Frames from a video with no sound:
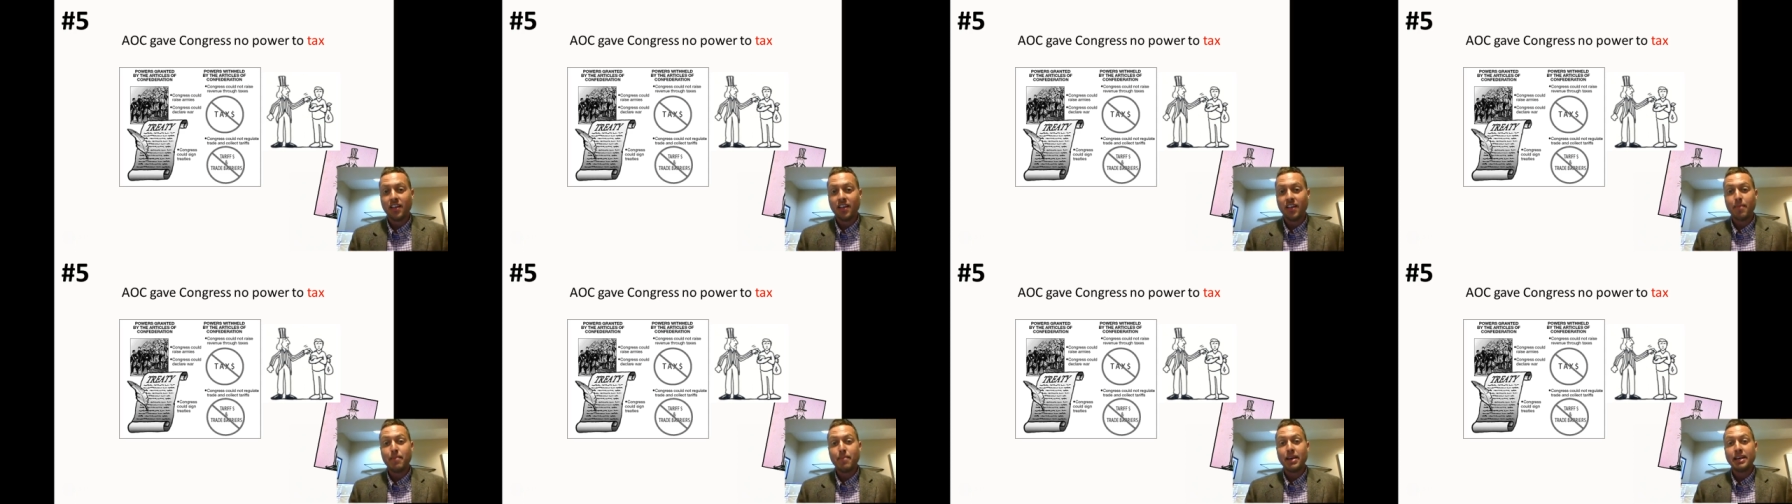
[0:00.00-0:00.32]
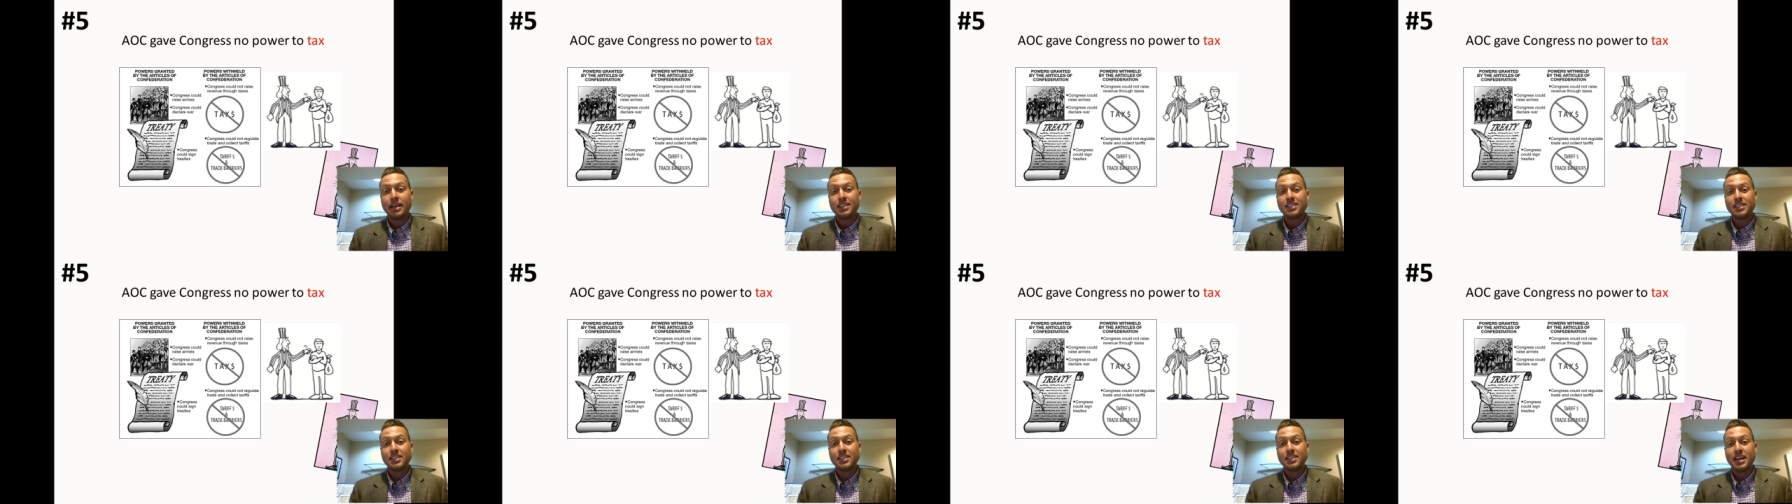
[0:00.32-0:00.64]
Now that
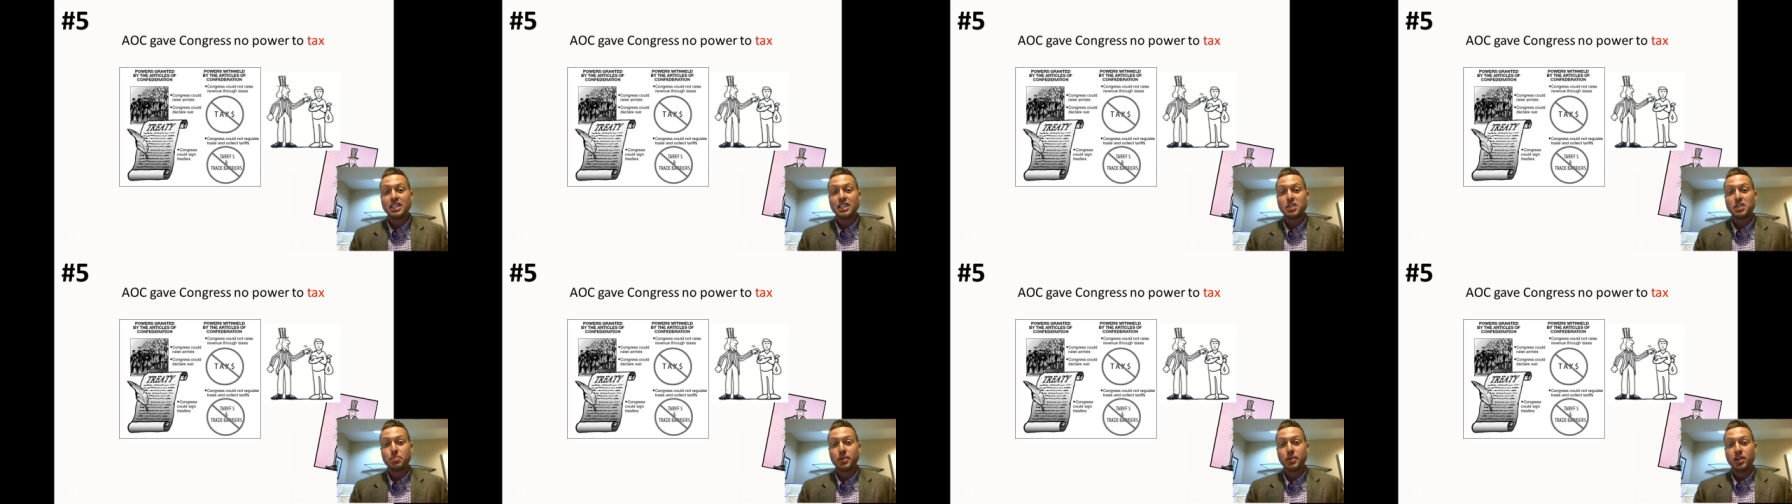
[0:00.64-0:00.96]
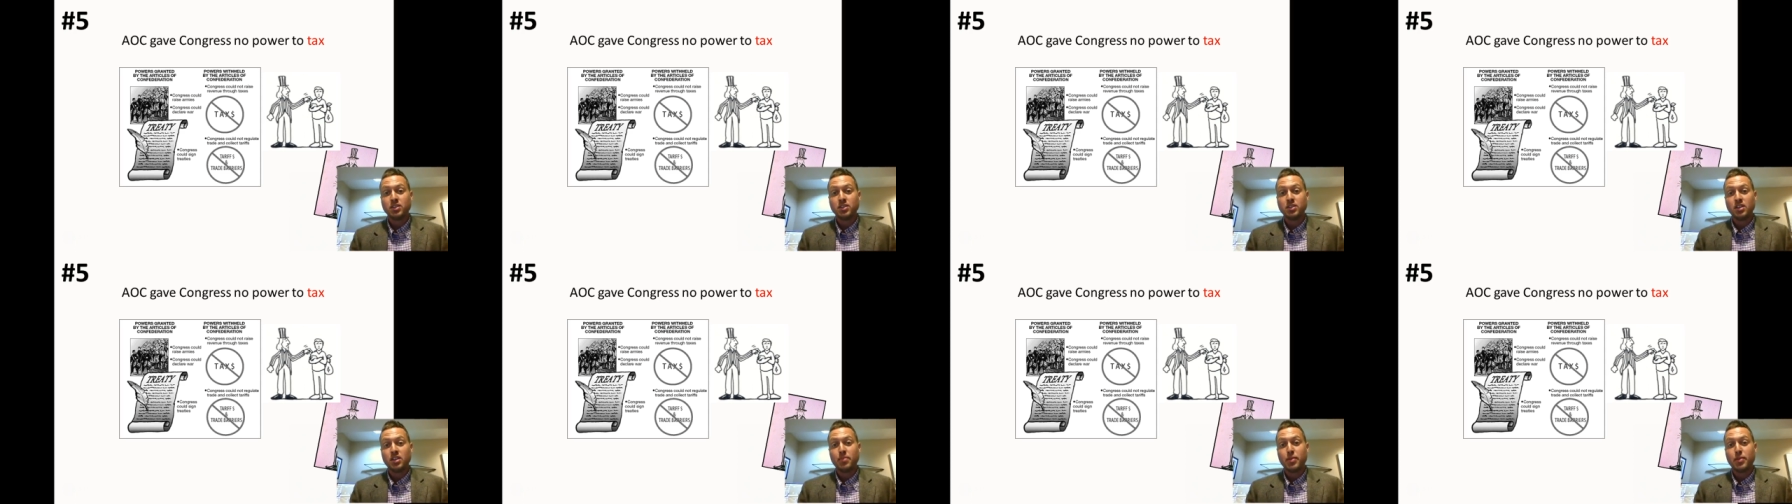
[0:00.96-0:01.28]
makes sense
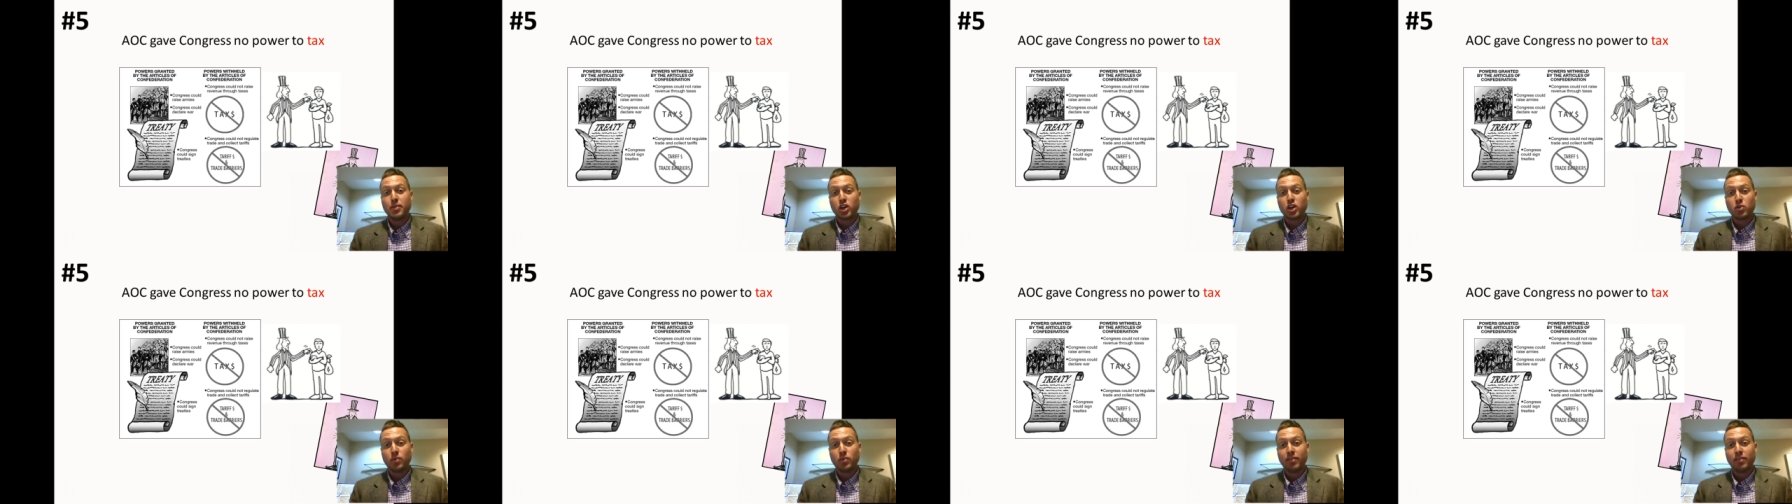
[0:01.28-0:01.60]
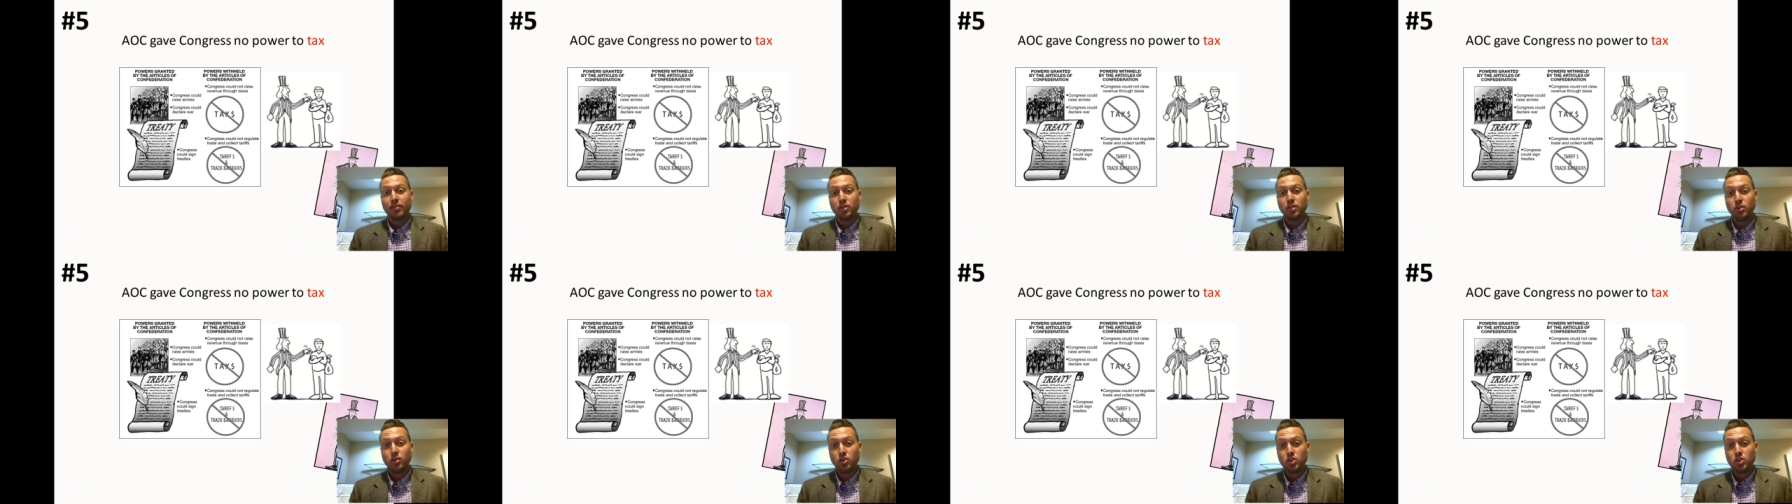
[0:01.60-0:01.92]
because the American
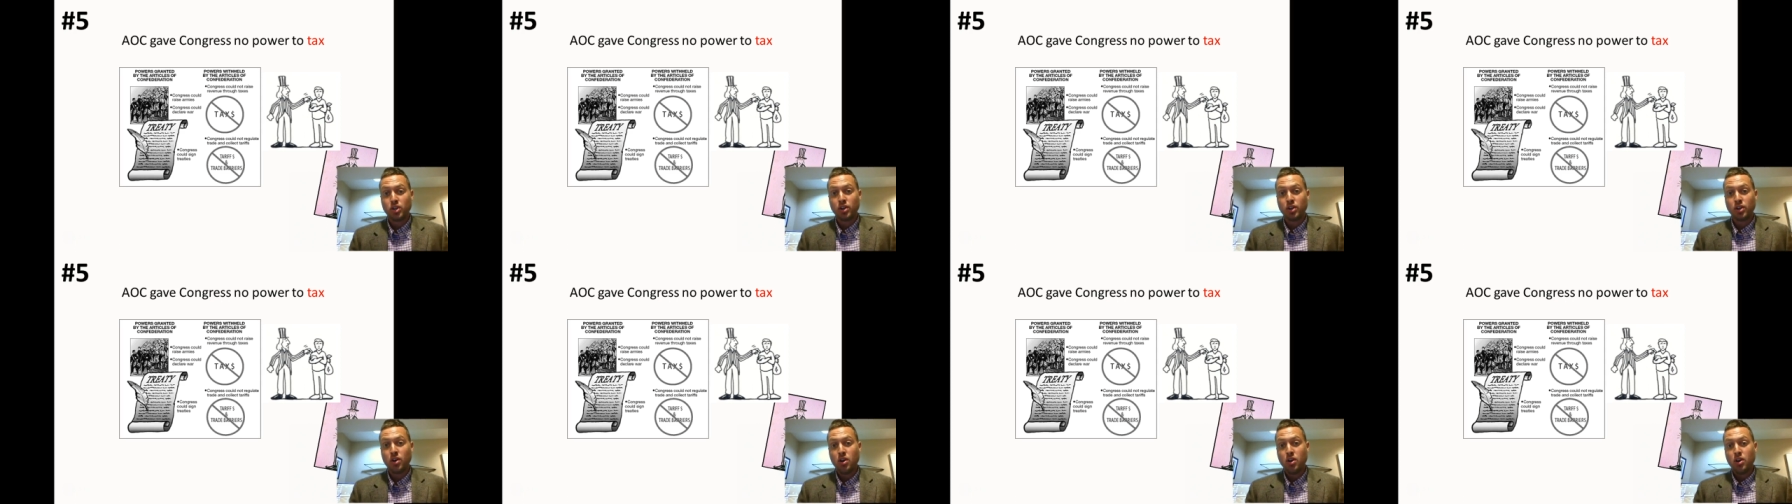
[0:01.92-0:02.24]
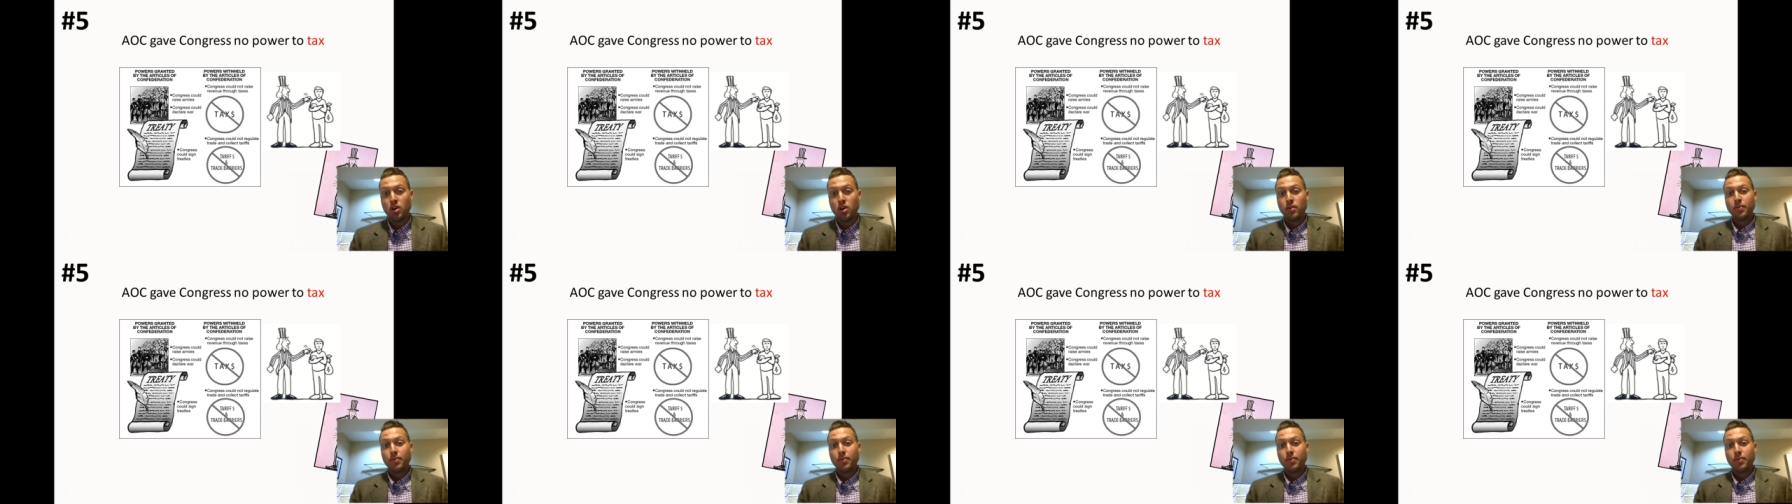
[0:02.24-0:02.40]
Revolution